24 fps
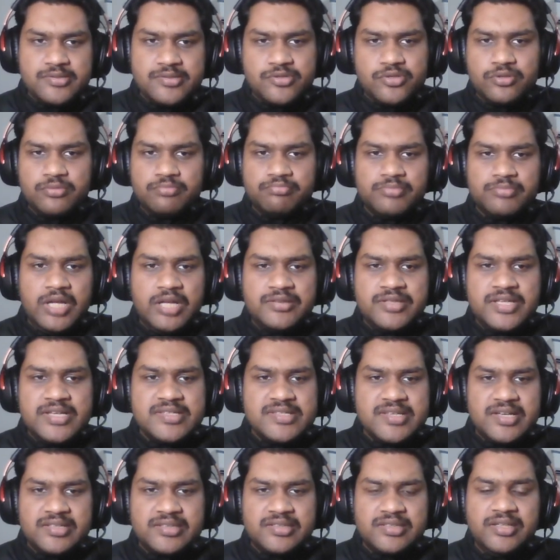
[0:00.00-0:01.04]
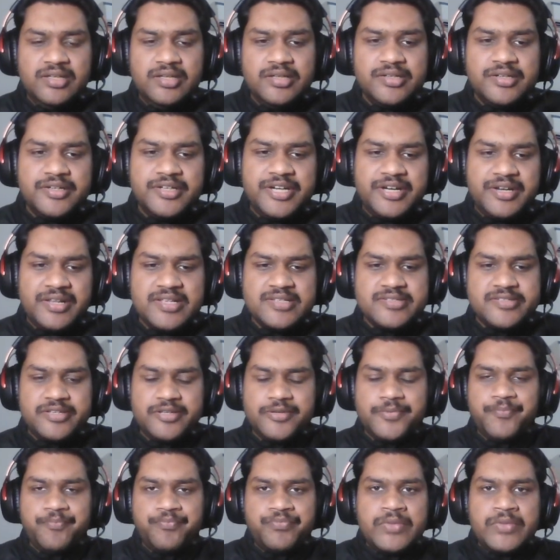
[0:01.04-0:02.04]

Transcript: So these are the details here.